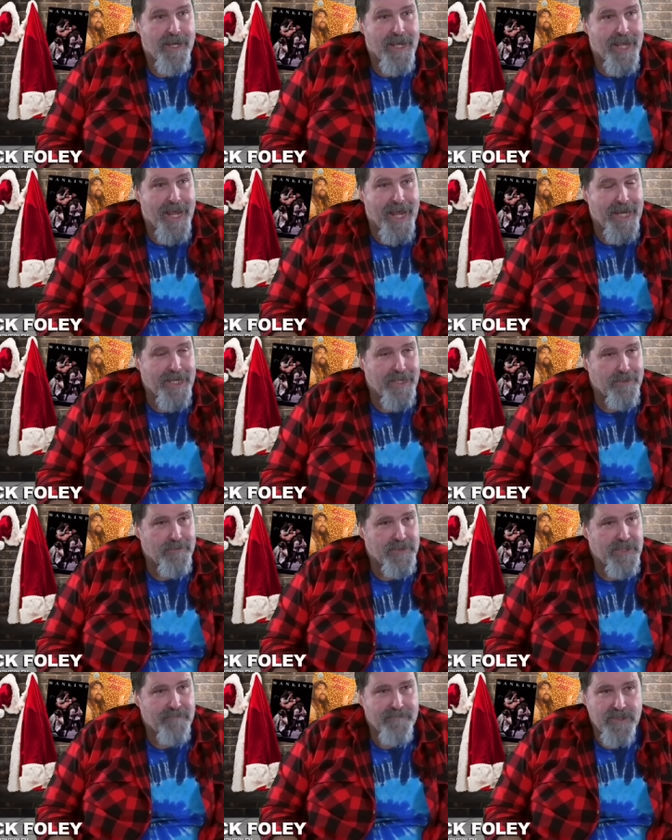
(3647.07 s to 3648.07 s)
and he
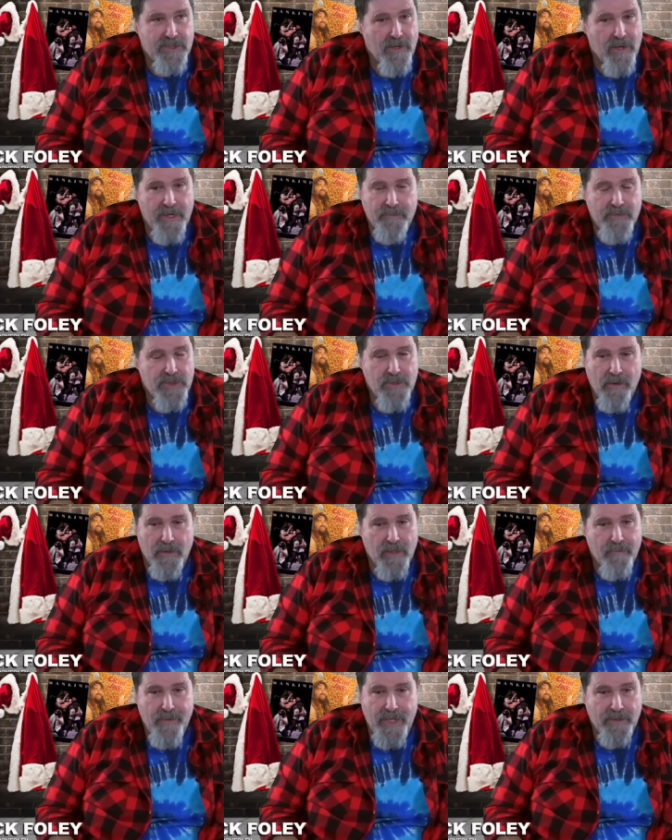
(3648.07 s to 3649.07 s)
was even talking. he was
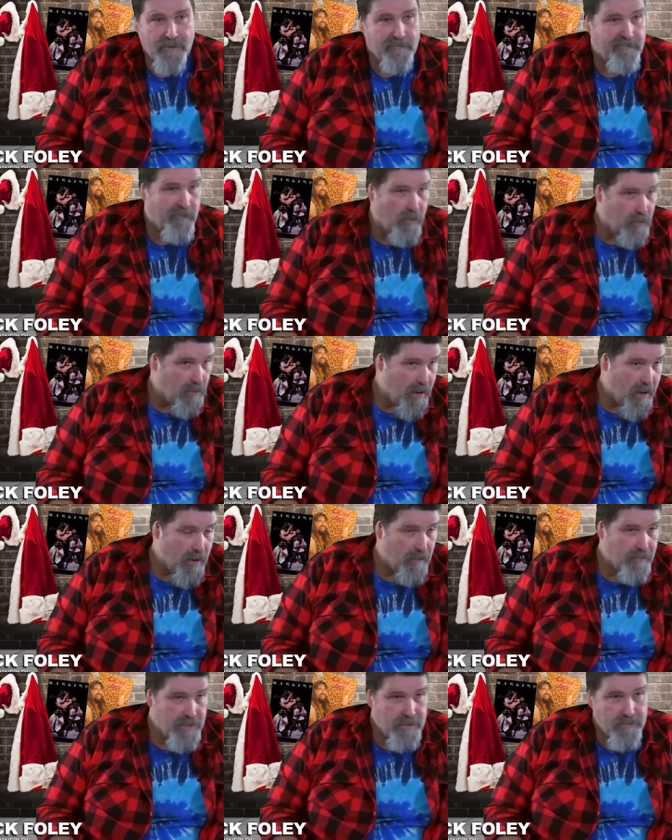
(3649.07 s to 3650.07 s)
talking about the
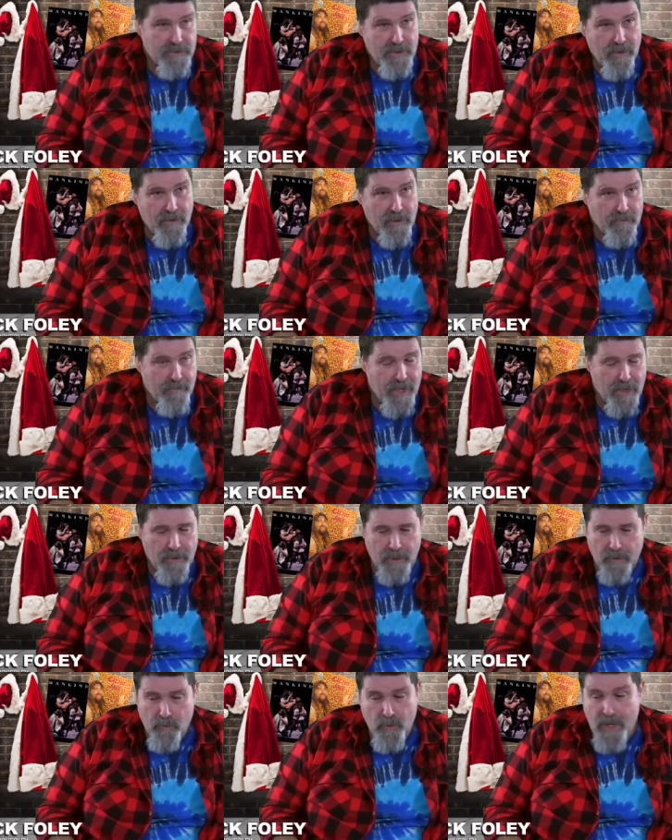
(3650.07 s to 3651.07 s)
forearms. He was talking
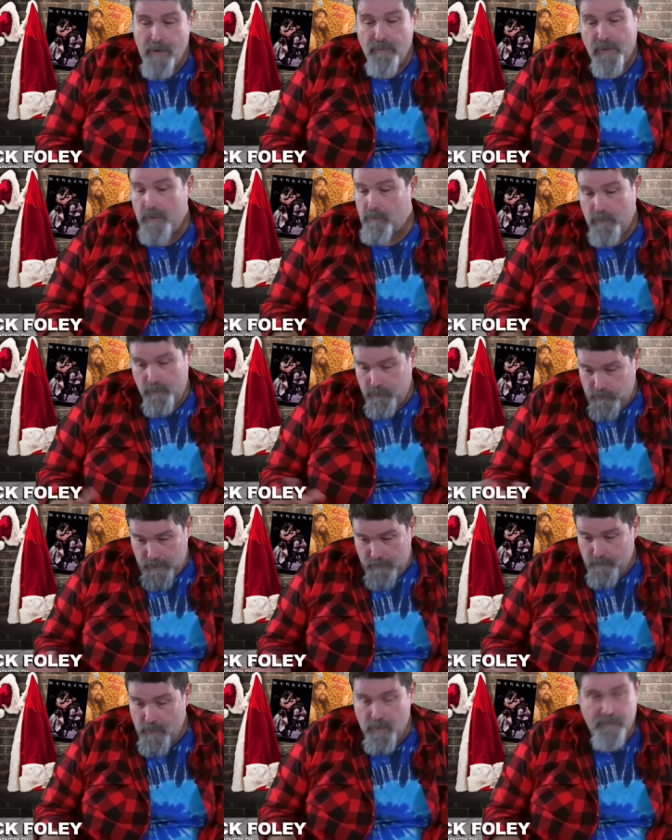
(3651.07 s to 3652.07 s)
about uh, whatever
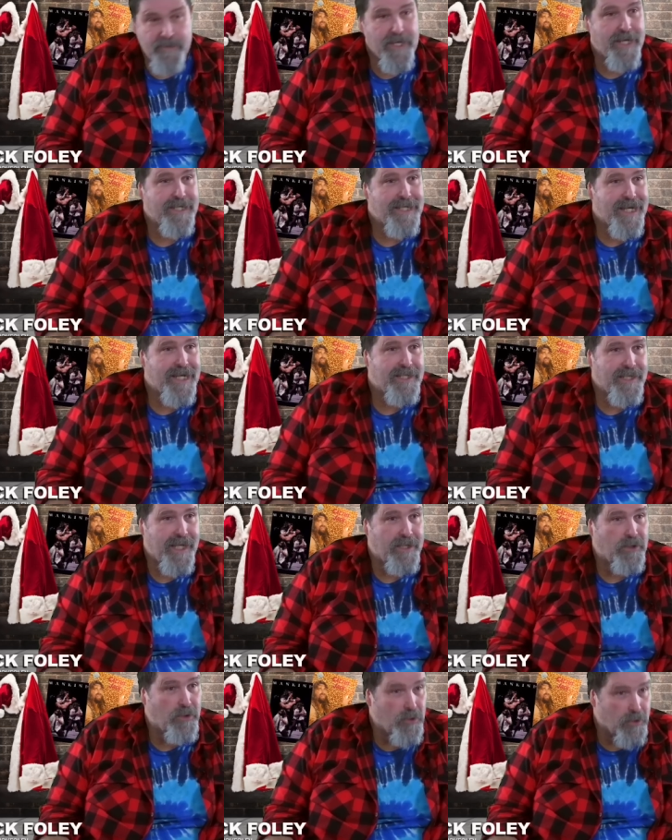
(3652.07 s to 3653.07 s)
the moves I did
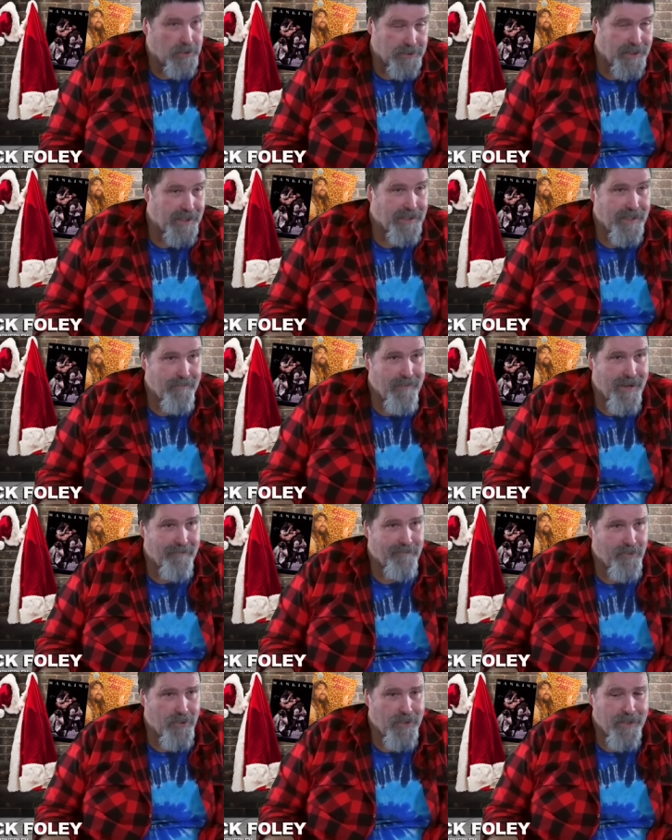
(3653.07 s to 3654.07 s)
that looked like they may
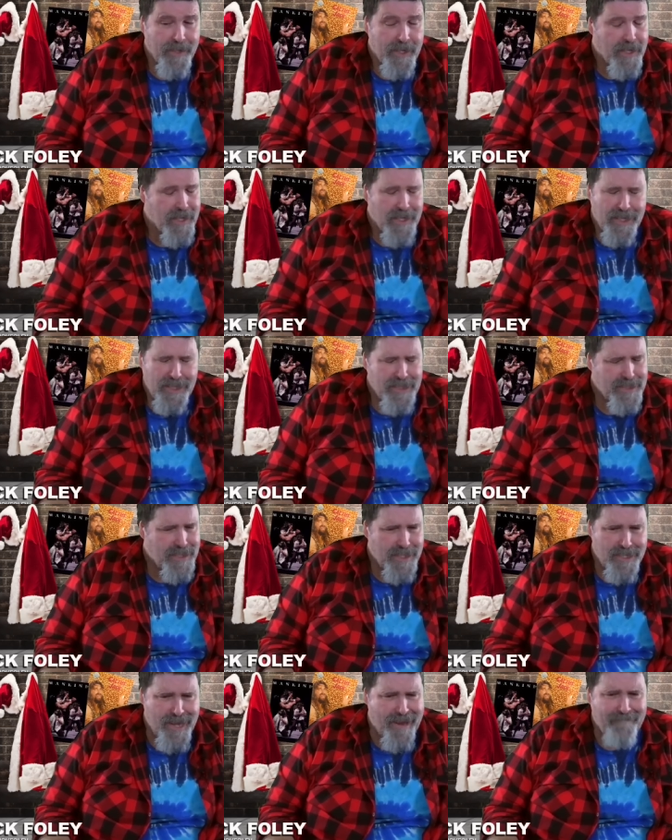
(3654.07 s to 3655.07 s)
have hurt. He
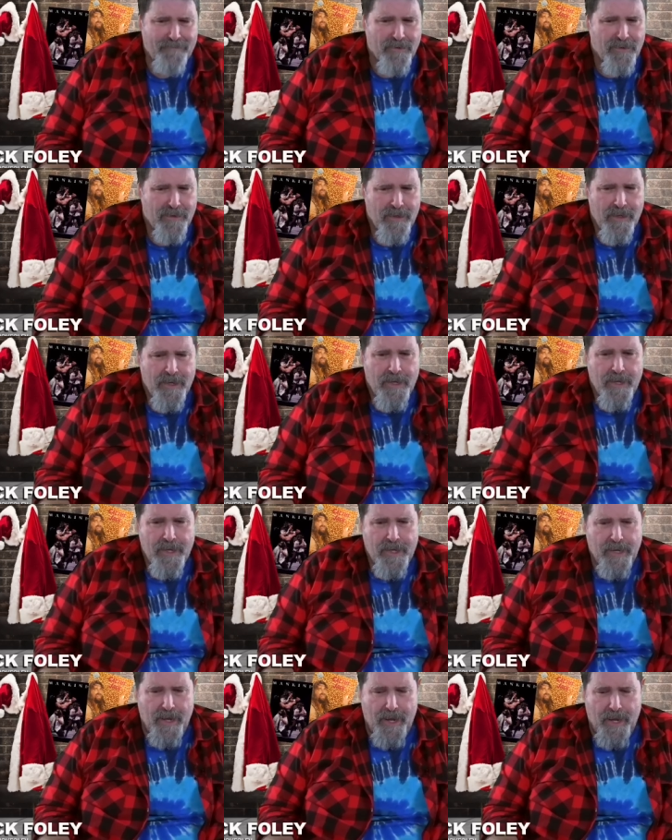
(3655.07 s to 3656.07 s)
said never,
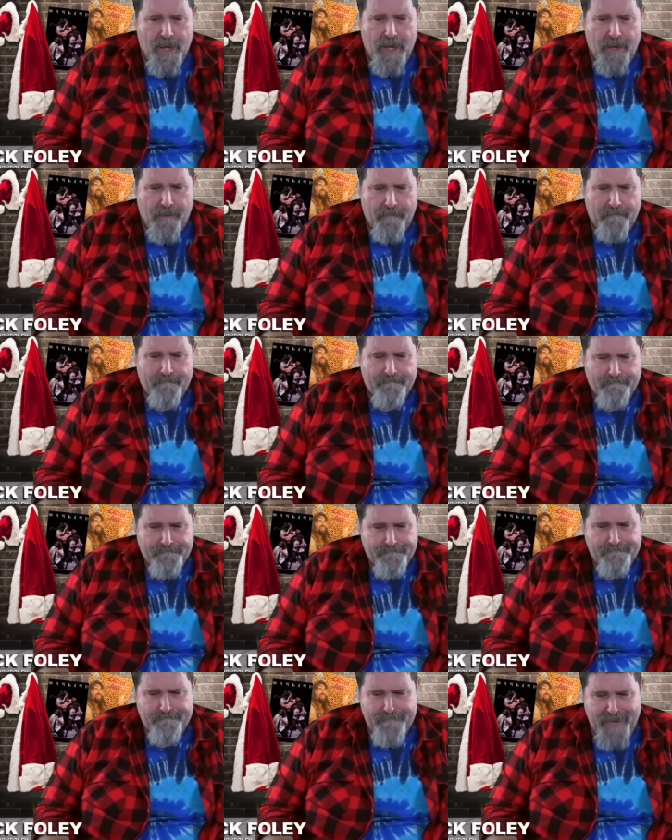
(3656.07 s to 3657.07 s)
um,
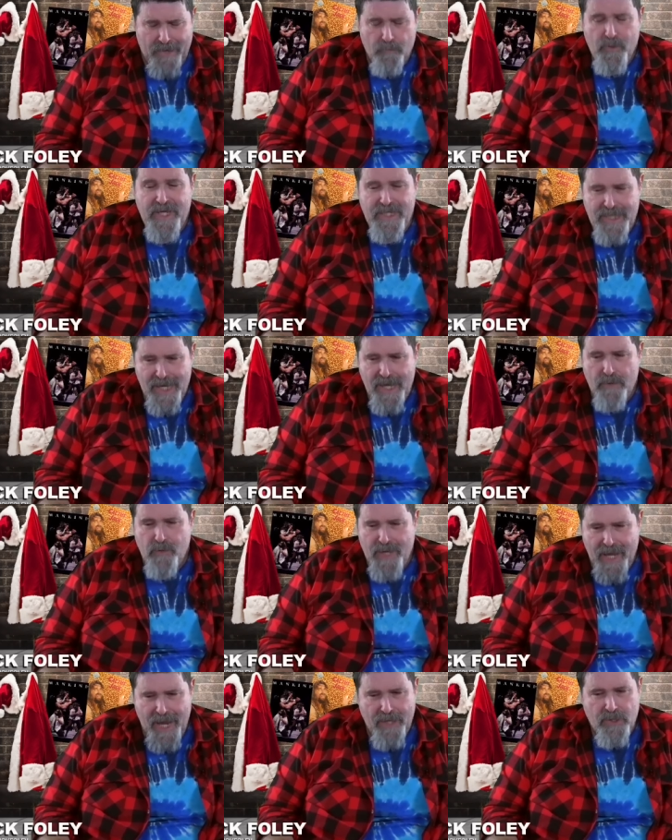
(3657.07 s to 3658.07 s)
and we did.
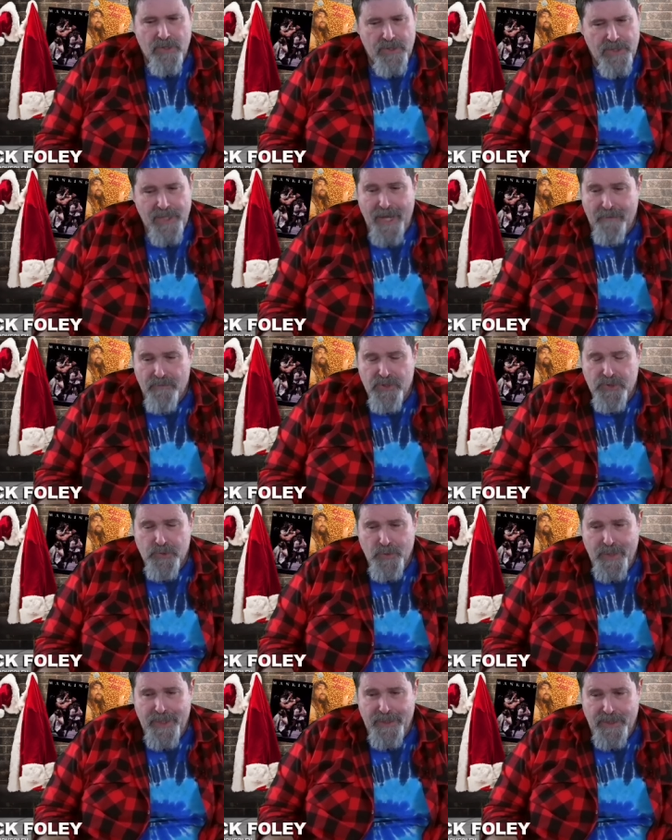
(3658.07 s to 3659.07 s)
We had good
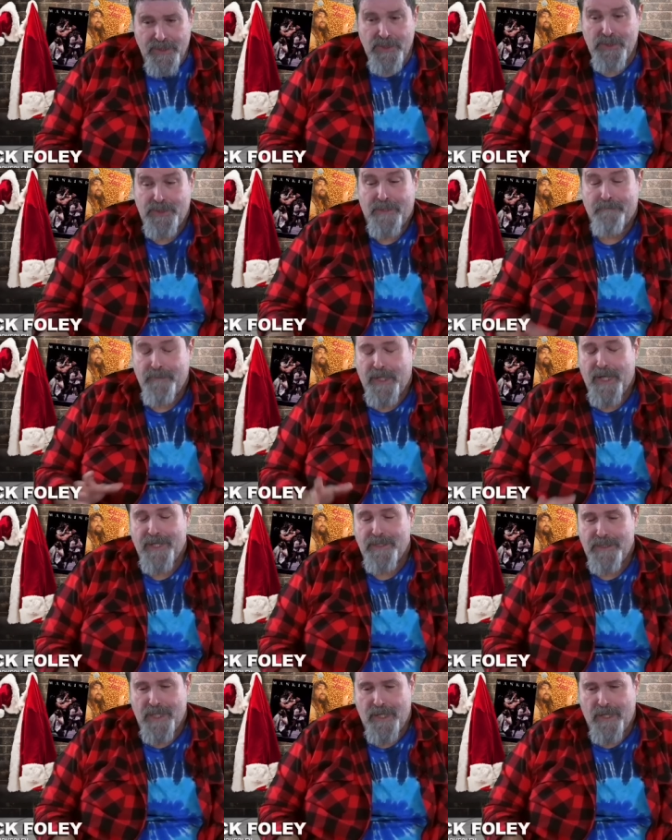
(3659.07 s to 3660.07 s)
chemistry, and this is something I
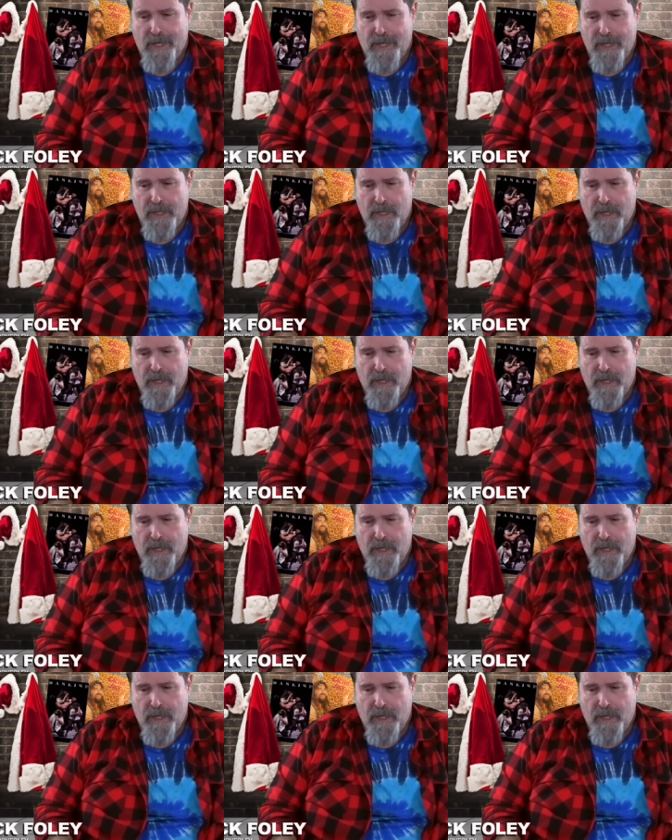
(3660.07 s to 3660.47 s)
said on a